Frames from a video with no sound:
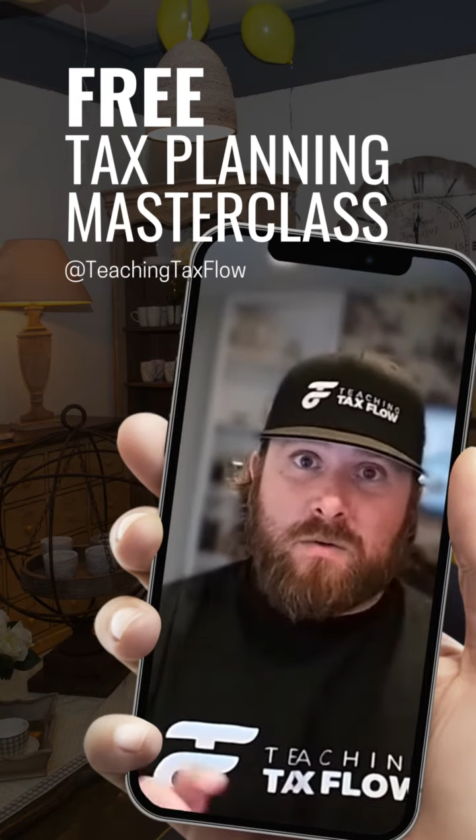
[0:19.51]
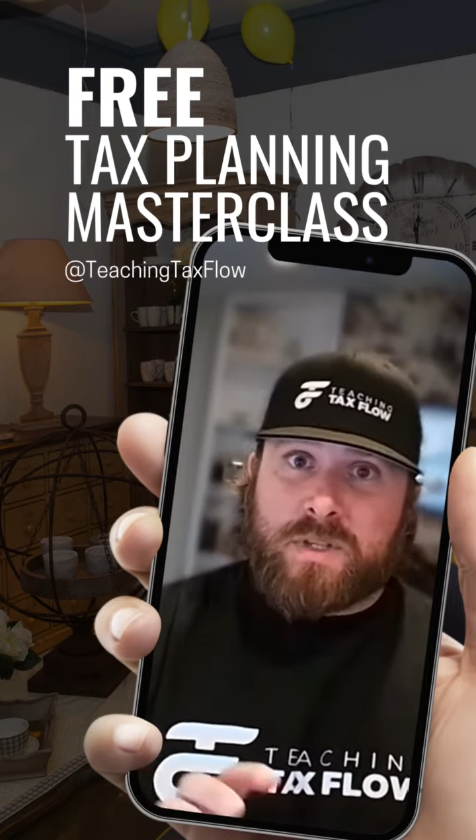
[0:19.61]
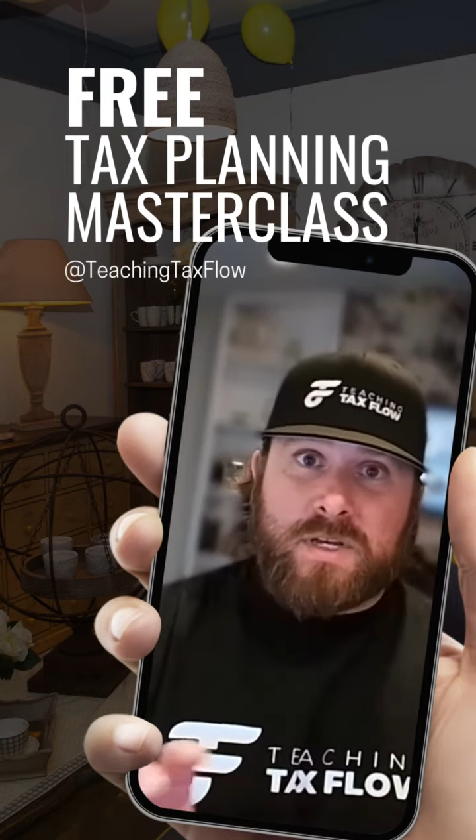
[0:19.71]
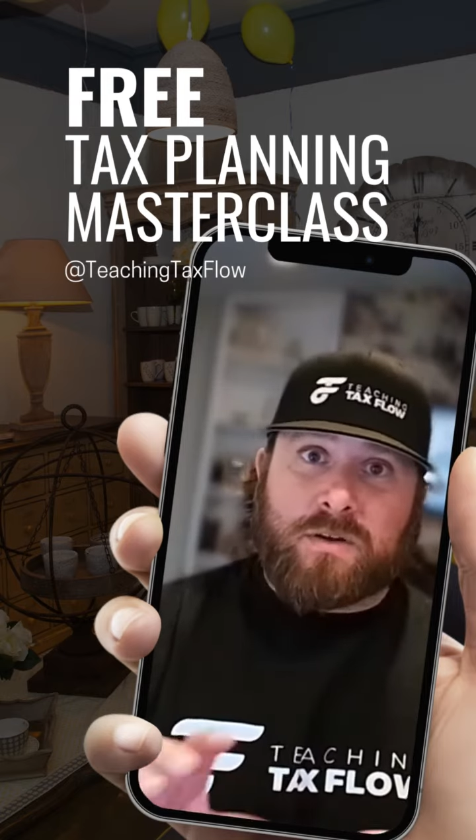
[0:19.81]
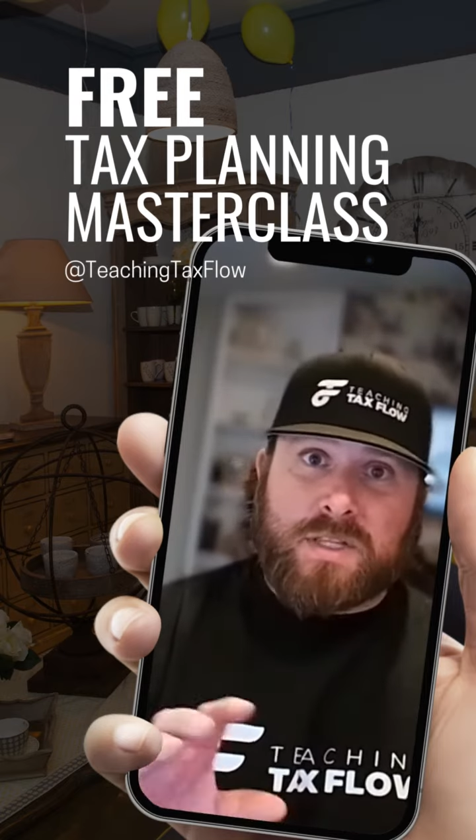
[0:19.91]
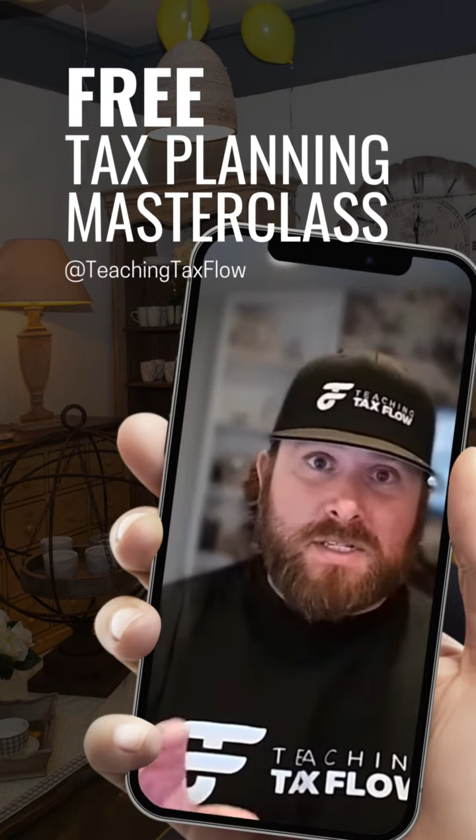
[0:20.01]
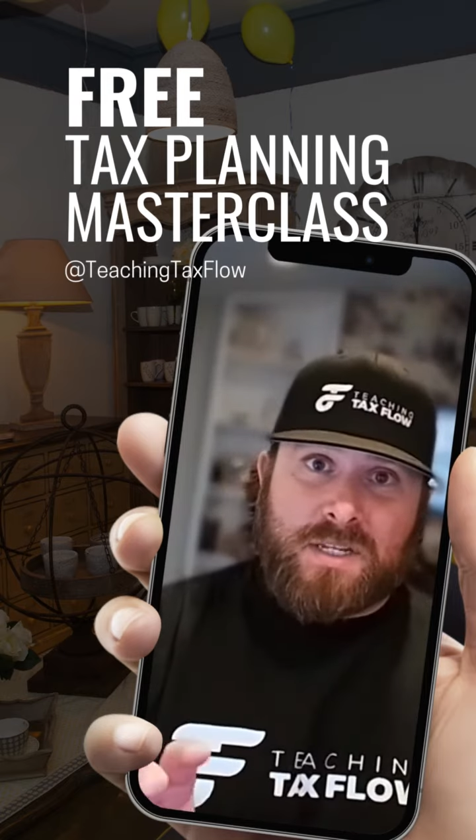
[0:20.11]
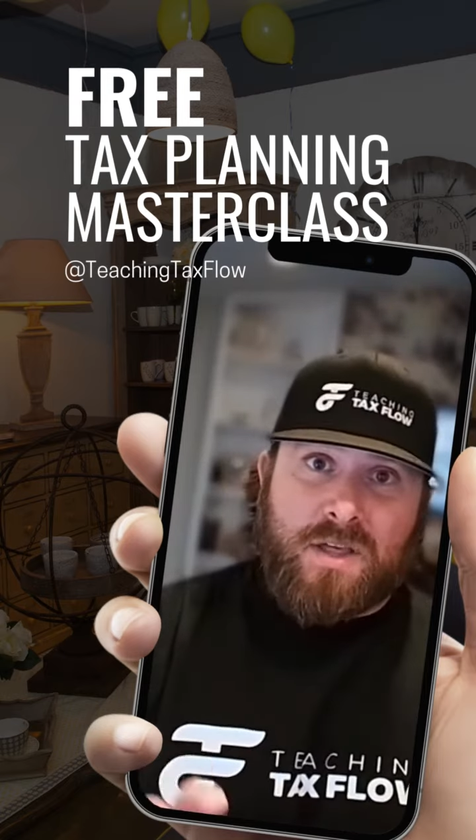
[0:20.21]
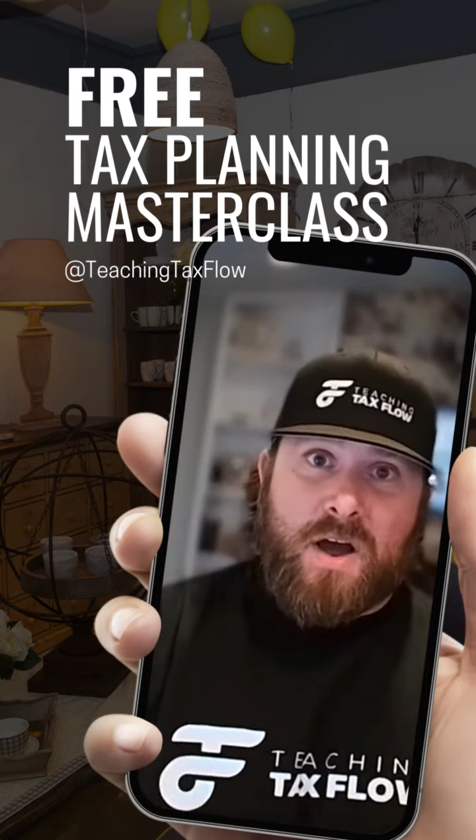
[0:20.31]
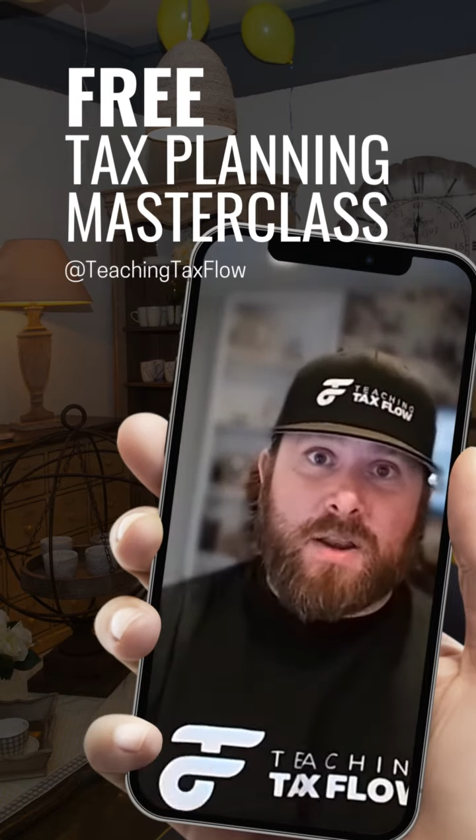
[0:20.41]
or
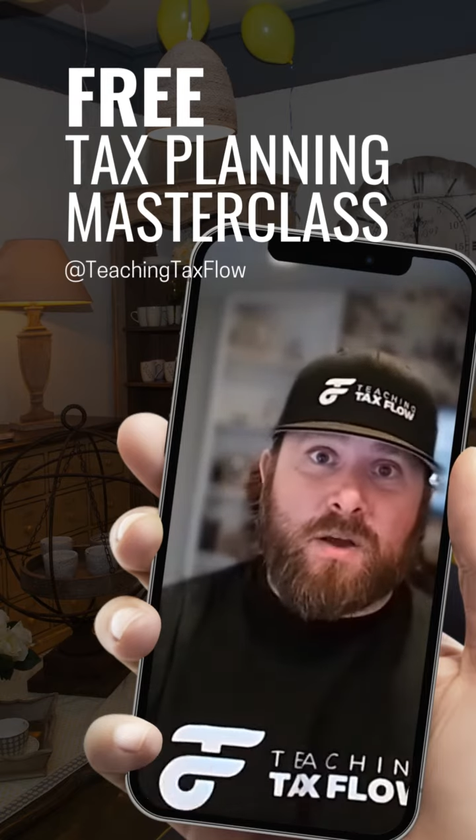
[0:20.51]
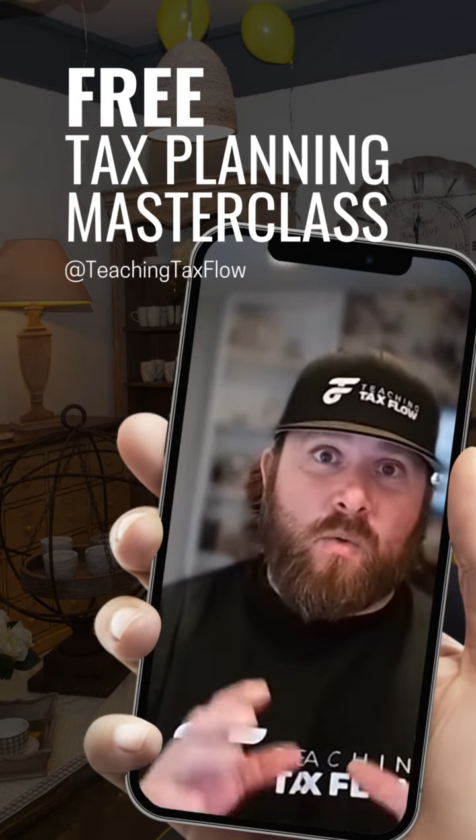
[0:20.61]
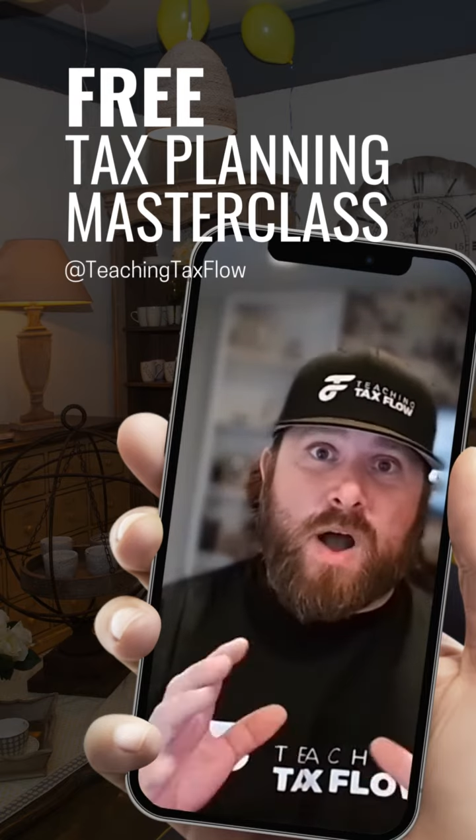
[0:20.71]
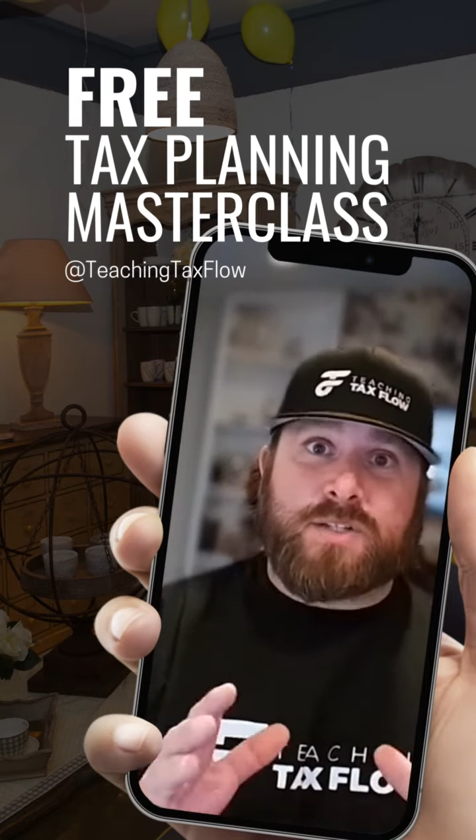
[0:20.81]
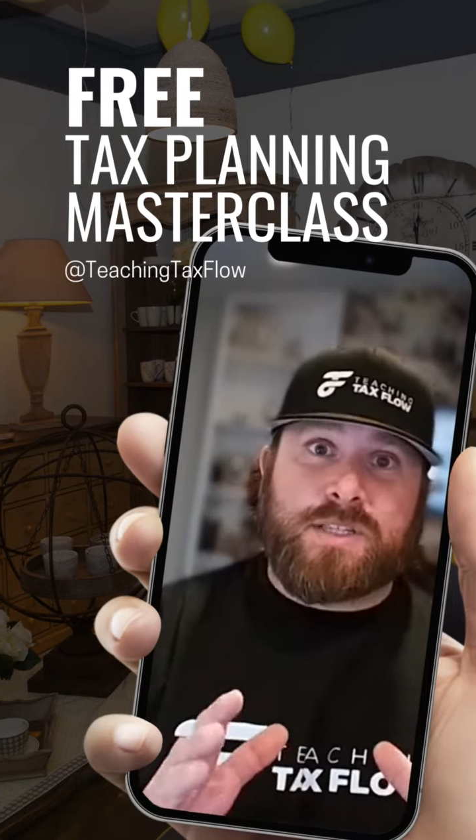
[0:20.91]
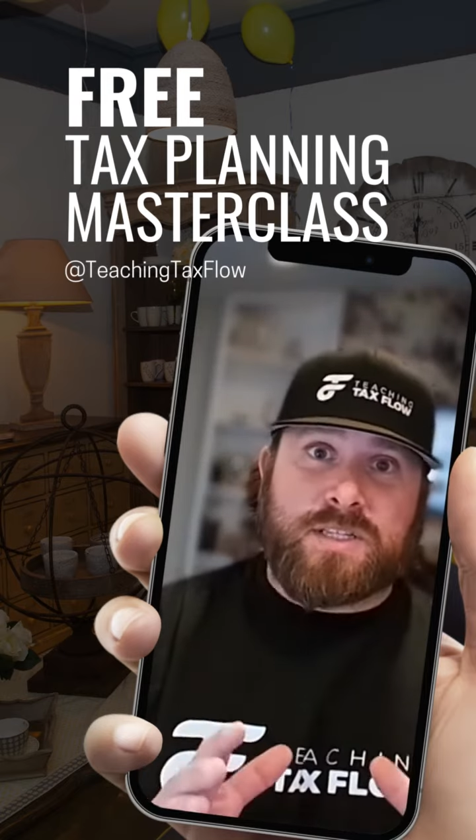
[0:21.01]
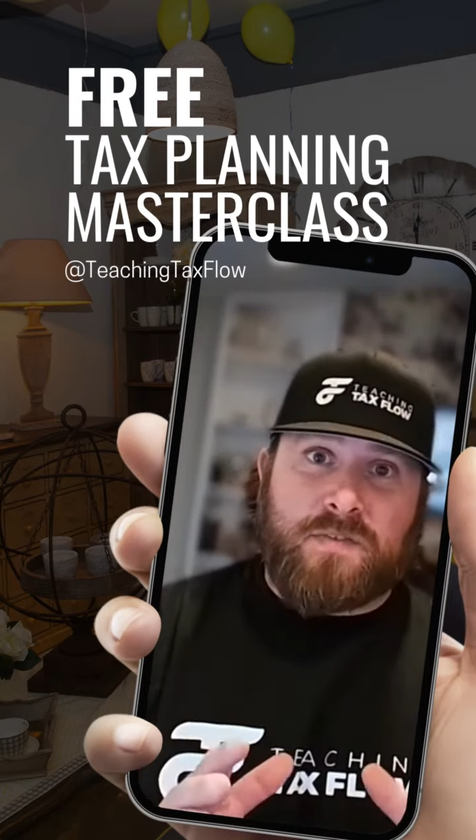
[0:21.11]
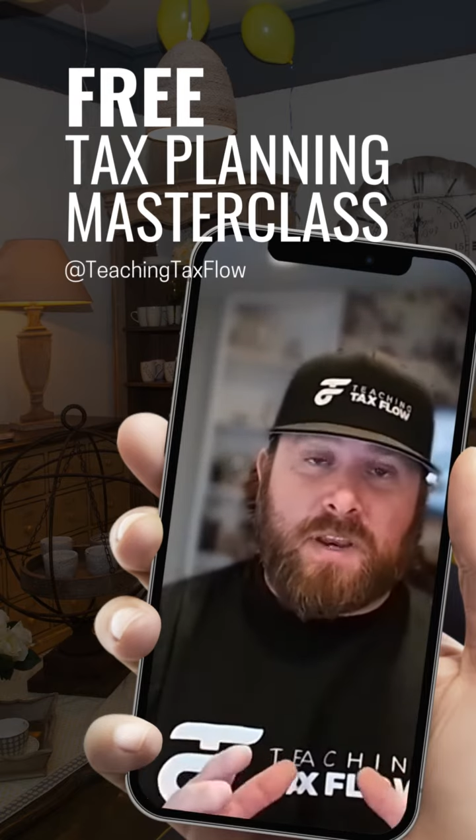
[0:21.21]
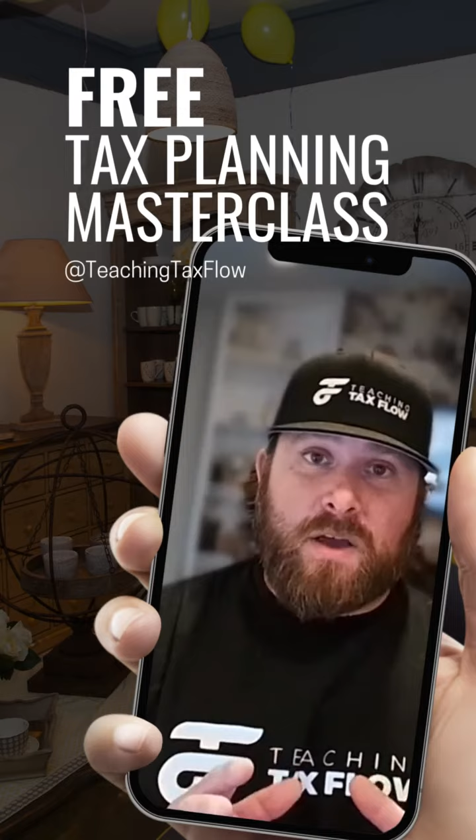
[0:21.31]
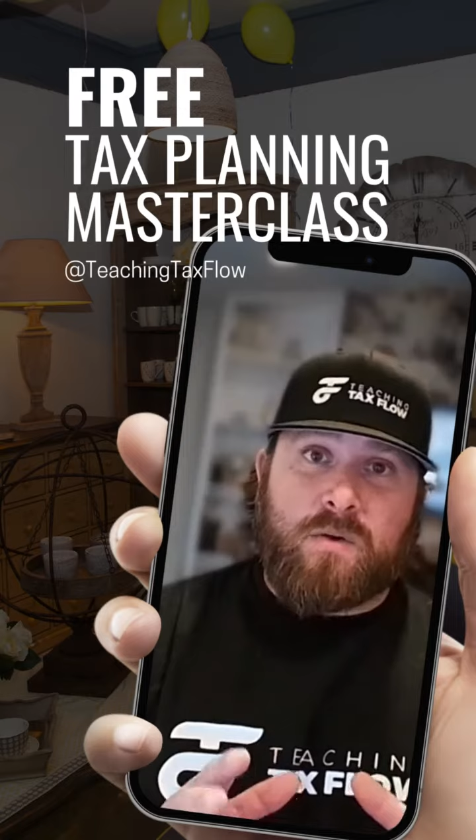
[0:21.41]
listening to the audio, watching this
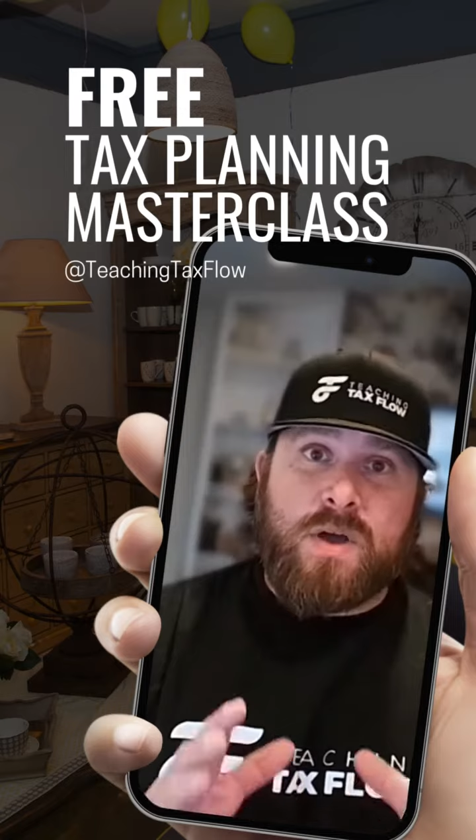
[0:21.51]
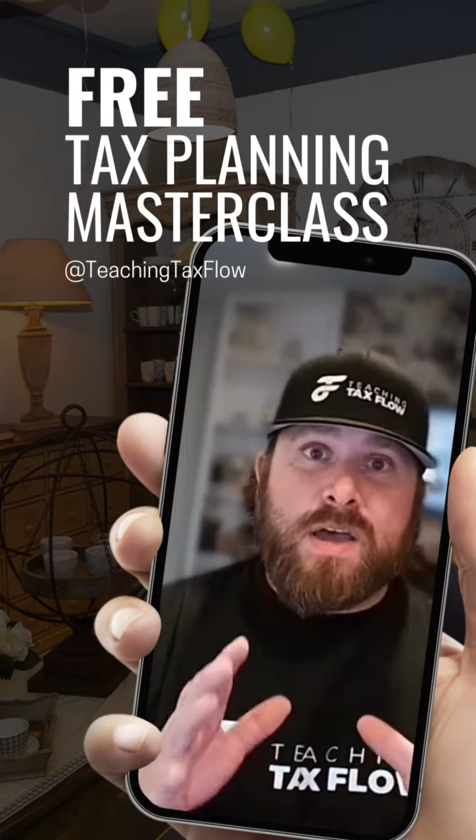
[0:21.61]
video,